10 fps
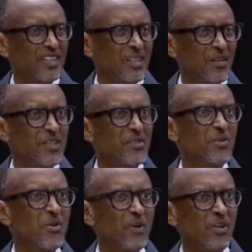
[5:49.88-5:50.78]
there was
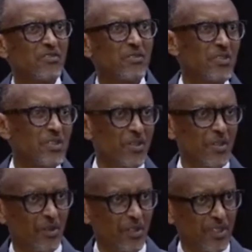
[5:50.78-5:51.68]
no way of
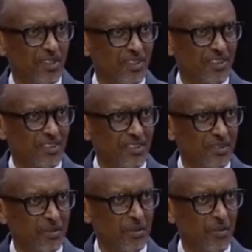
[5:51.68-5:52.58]
continuing
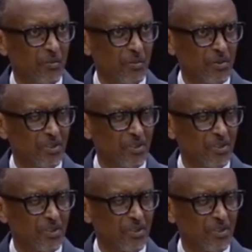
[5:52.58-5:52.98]
to Europe.